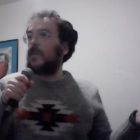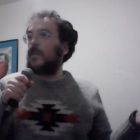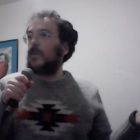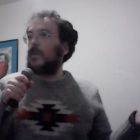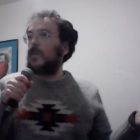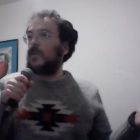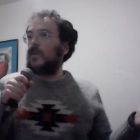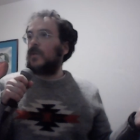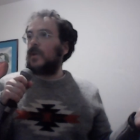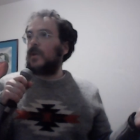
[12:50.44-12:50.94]
we
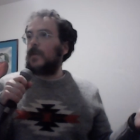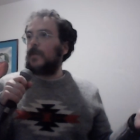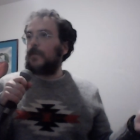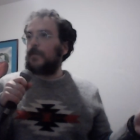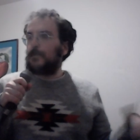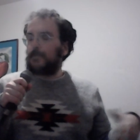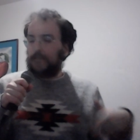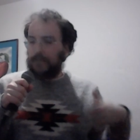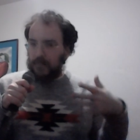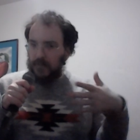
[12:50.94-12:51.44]
would
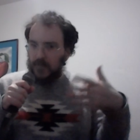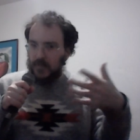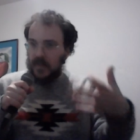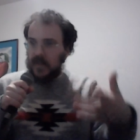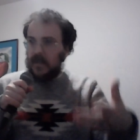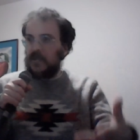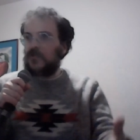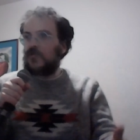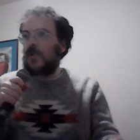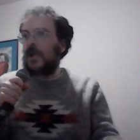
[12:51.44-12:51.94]

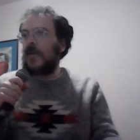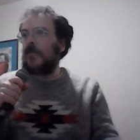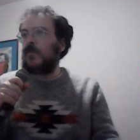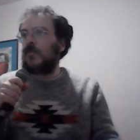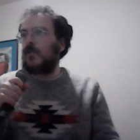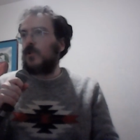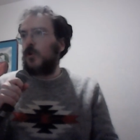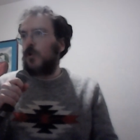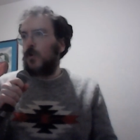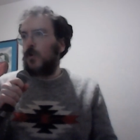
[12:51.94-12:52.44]

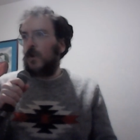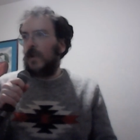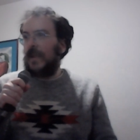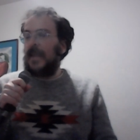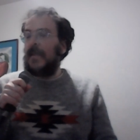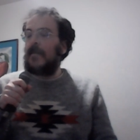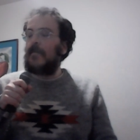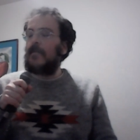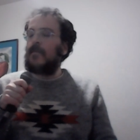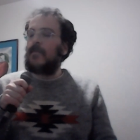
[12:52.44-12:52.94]
travel or
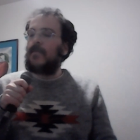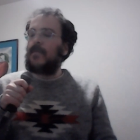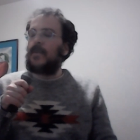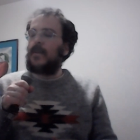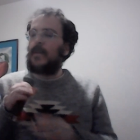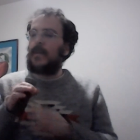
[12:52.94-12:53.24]
live.